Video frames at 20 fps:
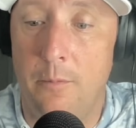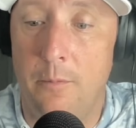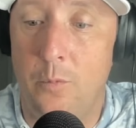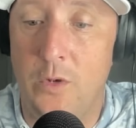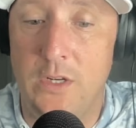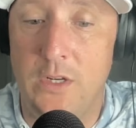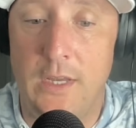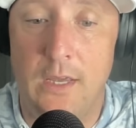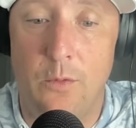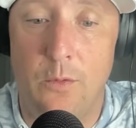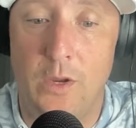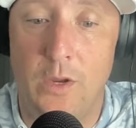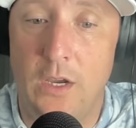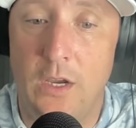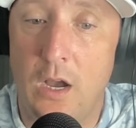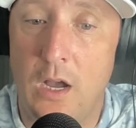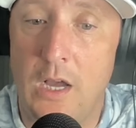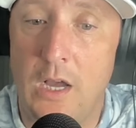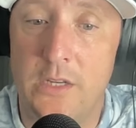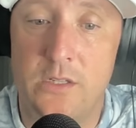We
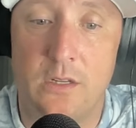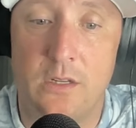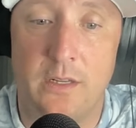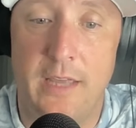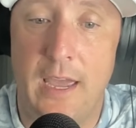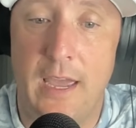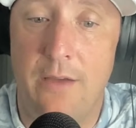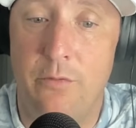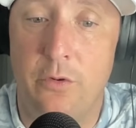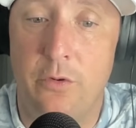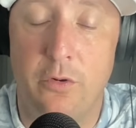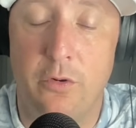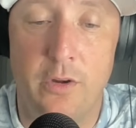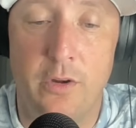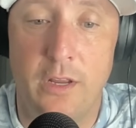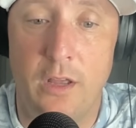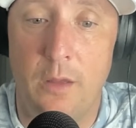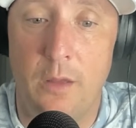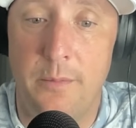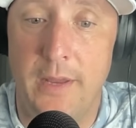constantly have
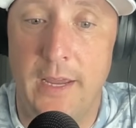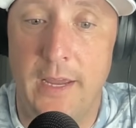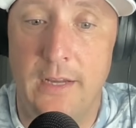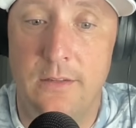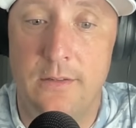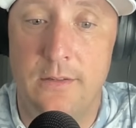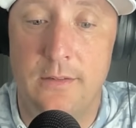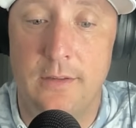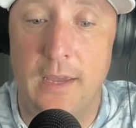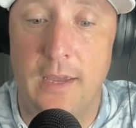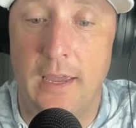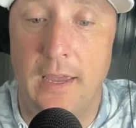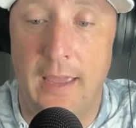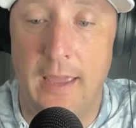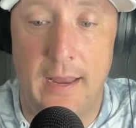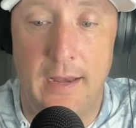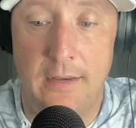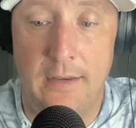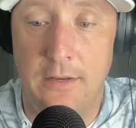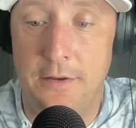recruiting updates,
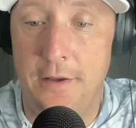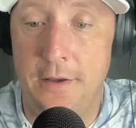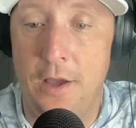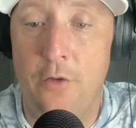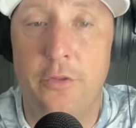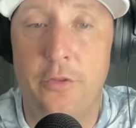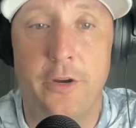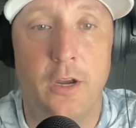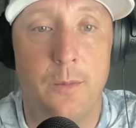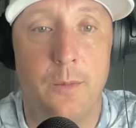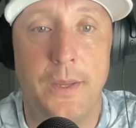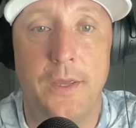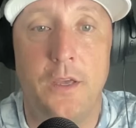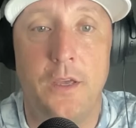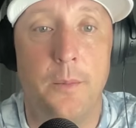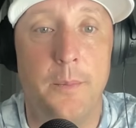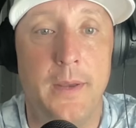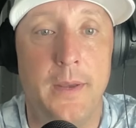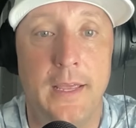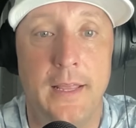and they're going to be
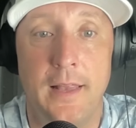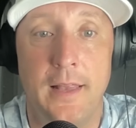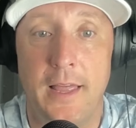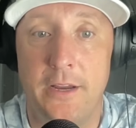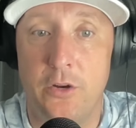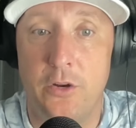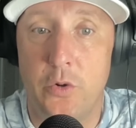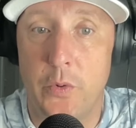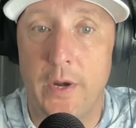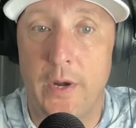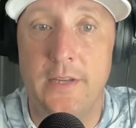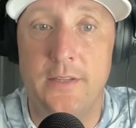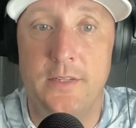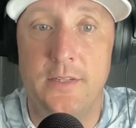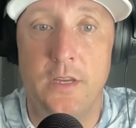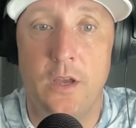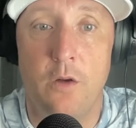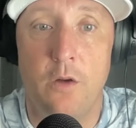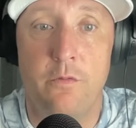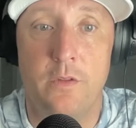coming in like
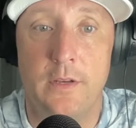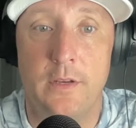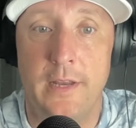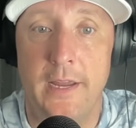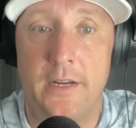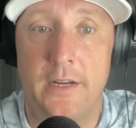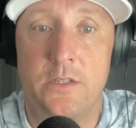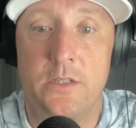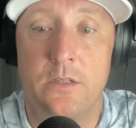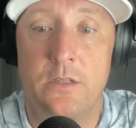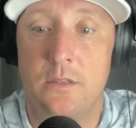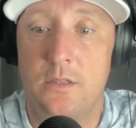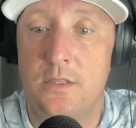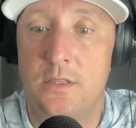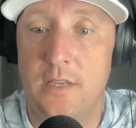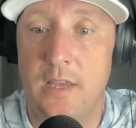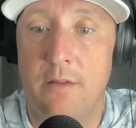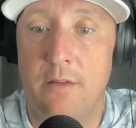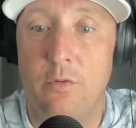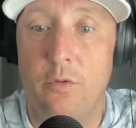crazy over the
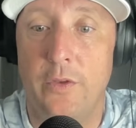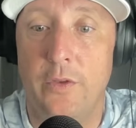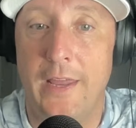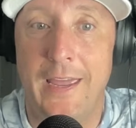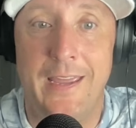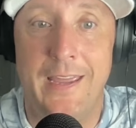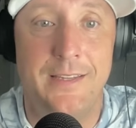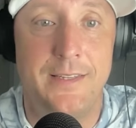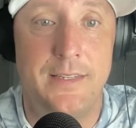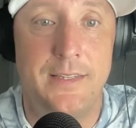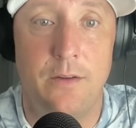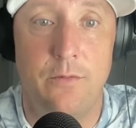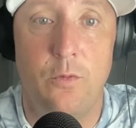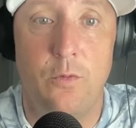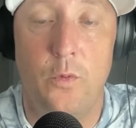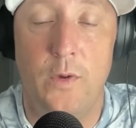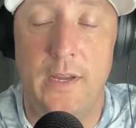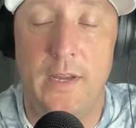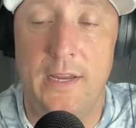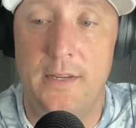next several days,
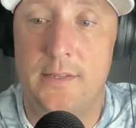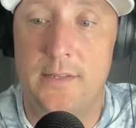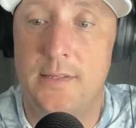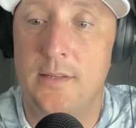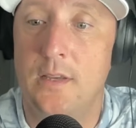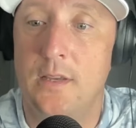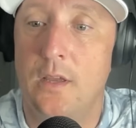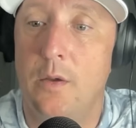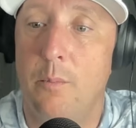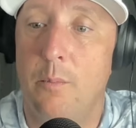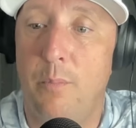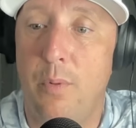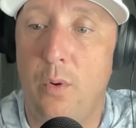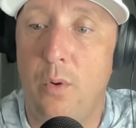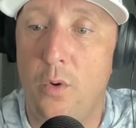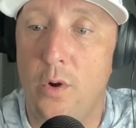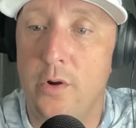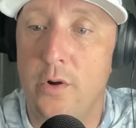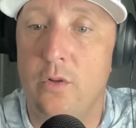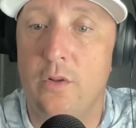several weeks.
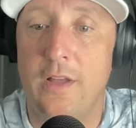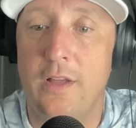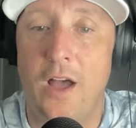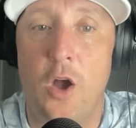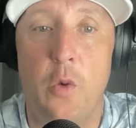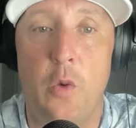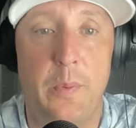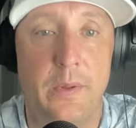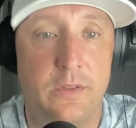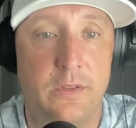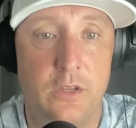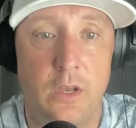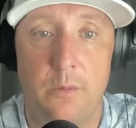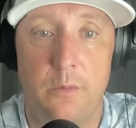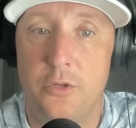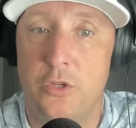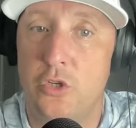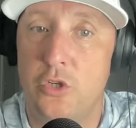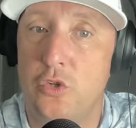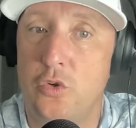Portal opens
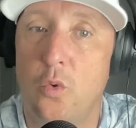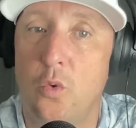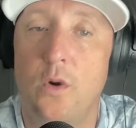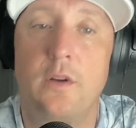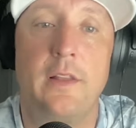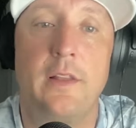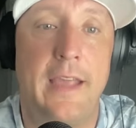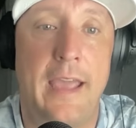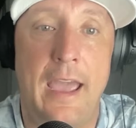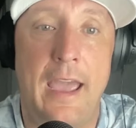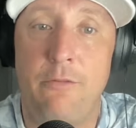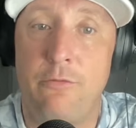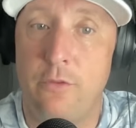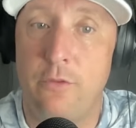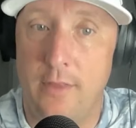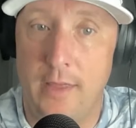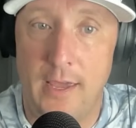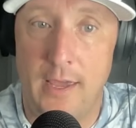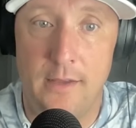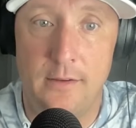up shortly
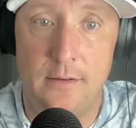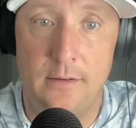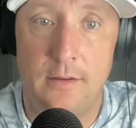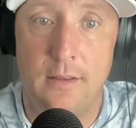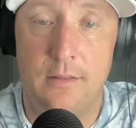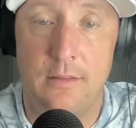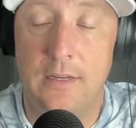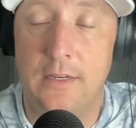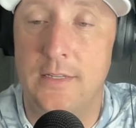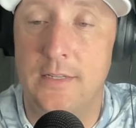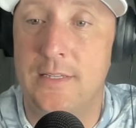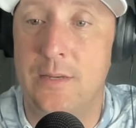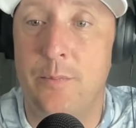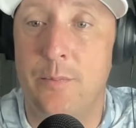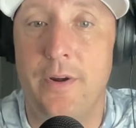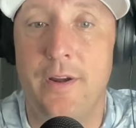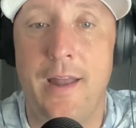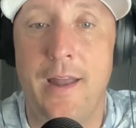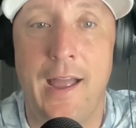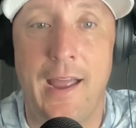after that, I think
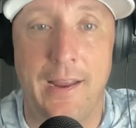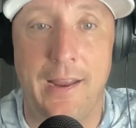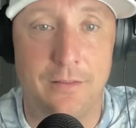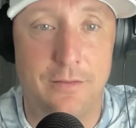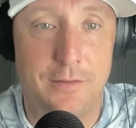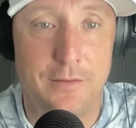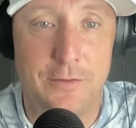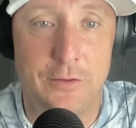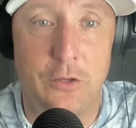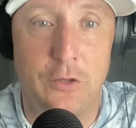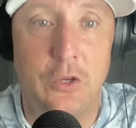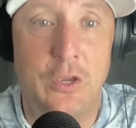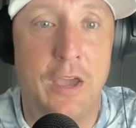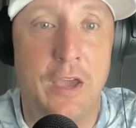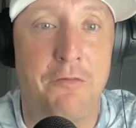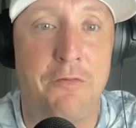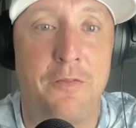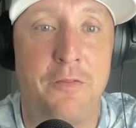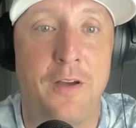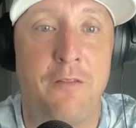December 9th. So you
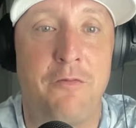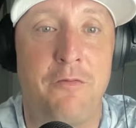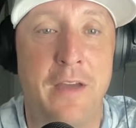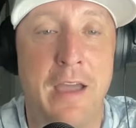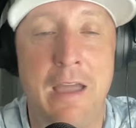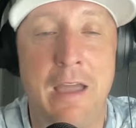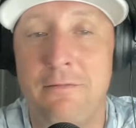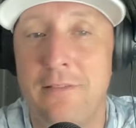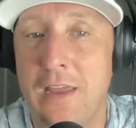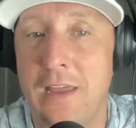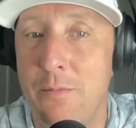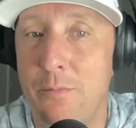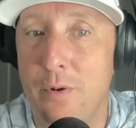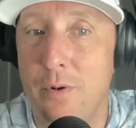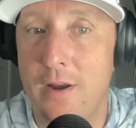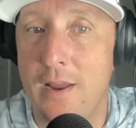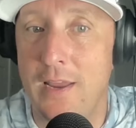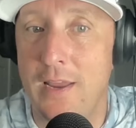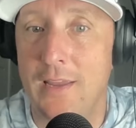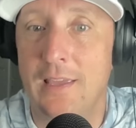got a 5-day
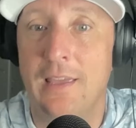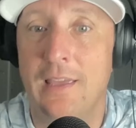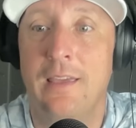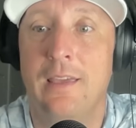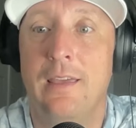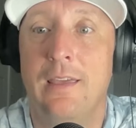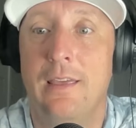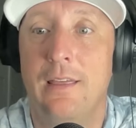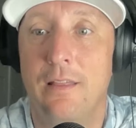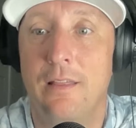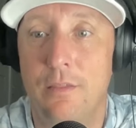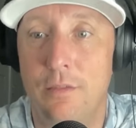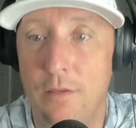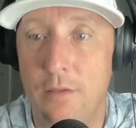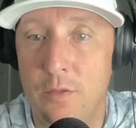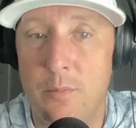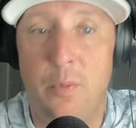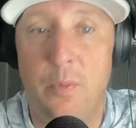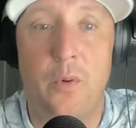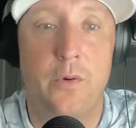break,
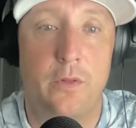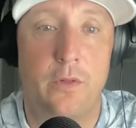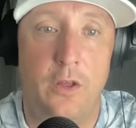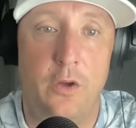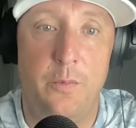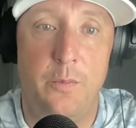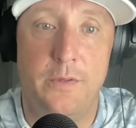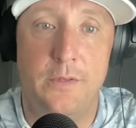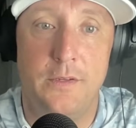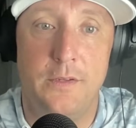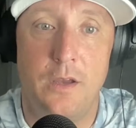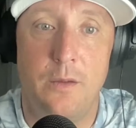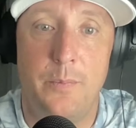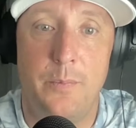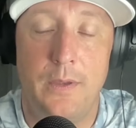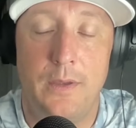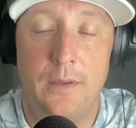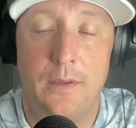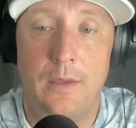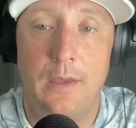then the portal opens
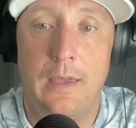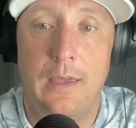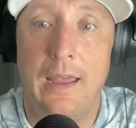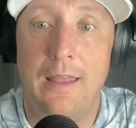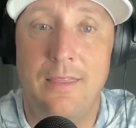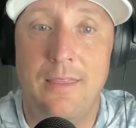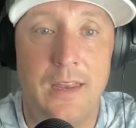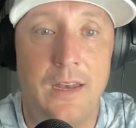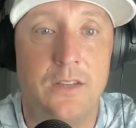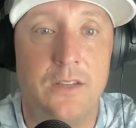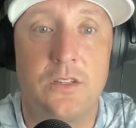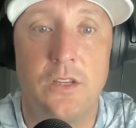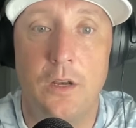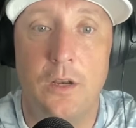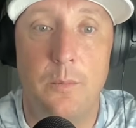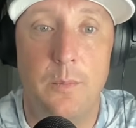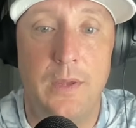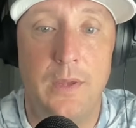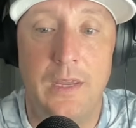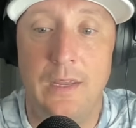up. And then it's going
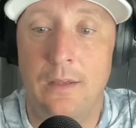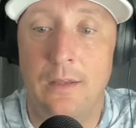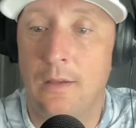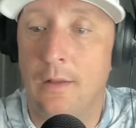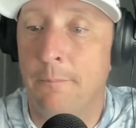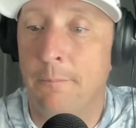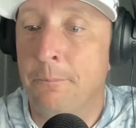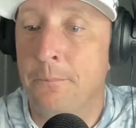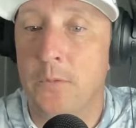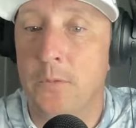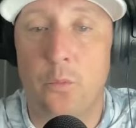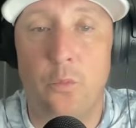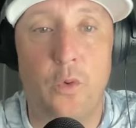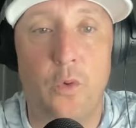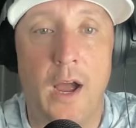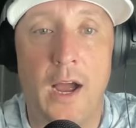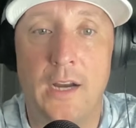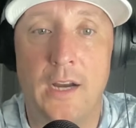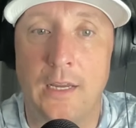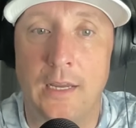to be
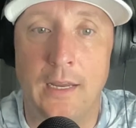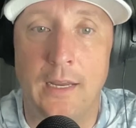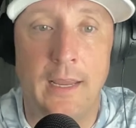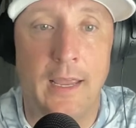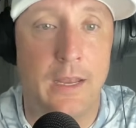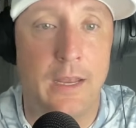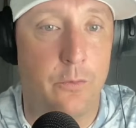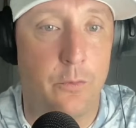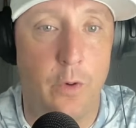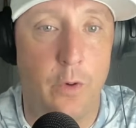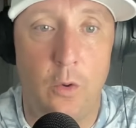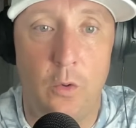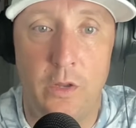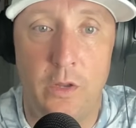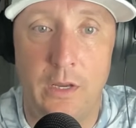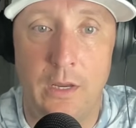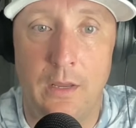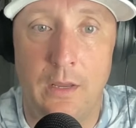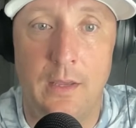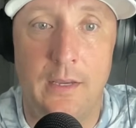rocking and
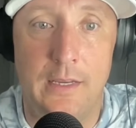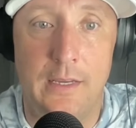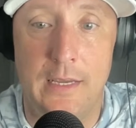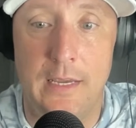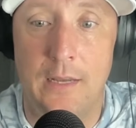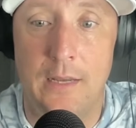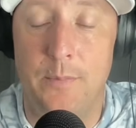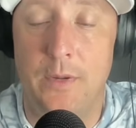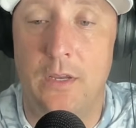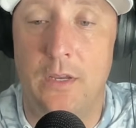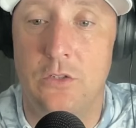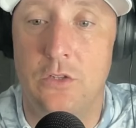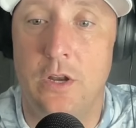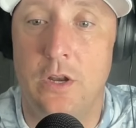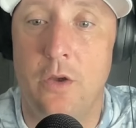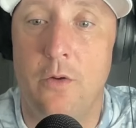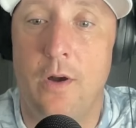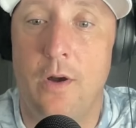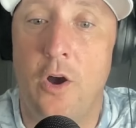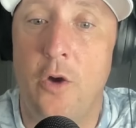rolling again because,
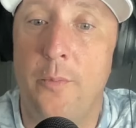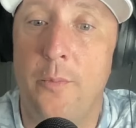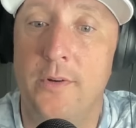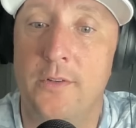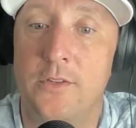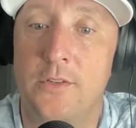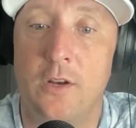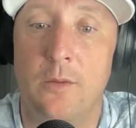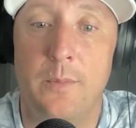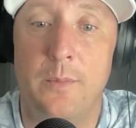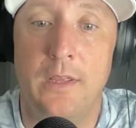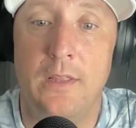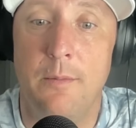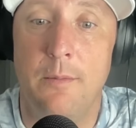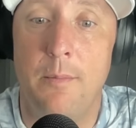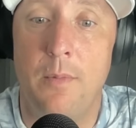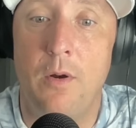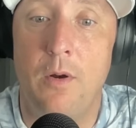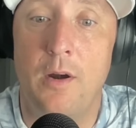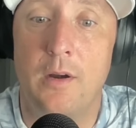Auburn's going to be in the
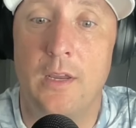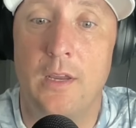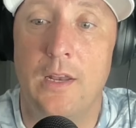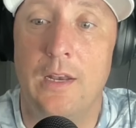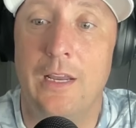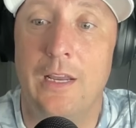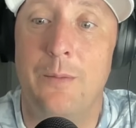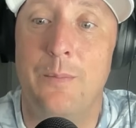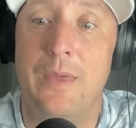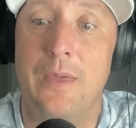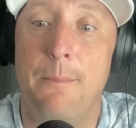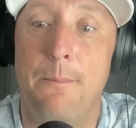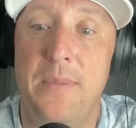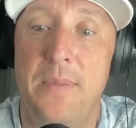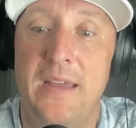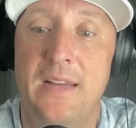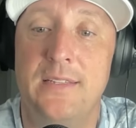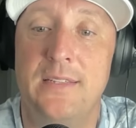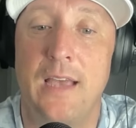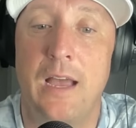market, going to be a
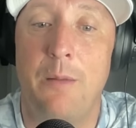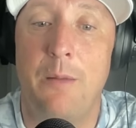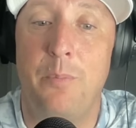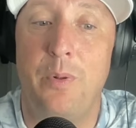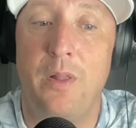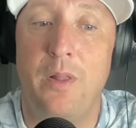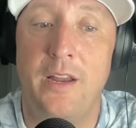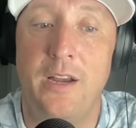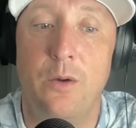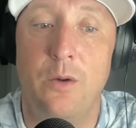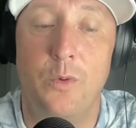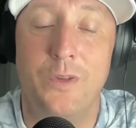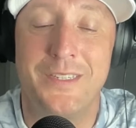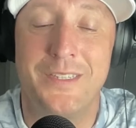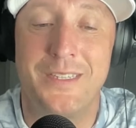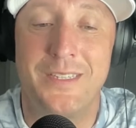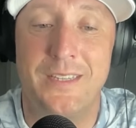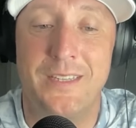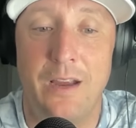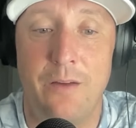big-time player with
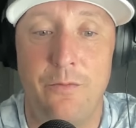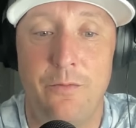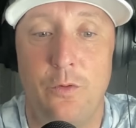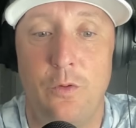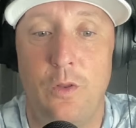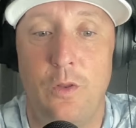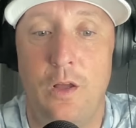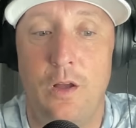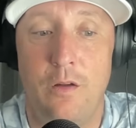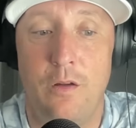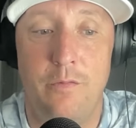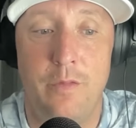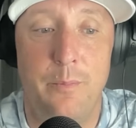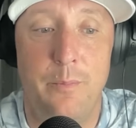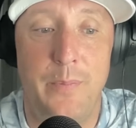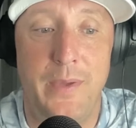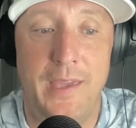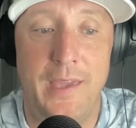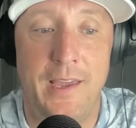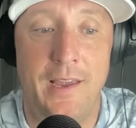several of the
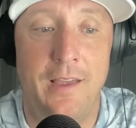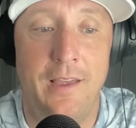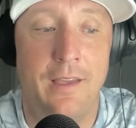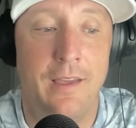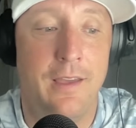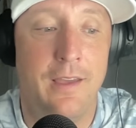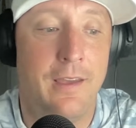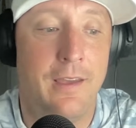big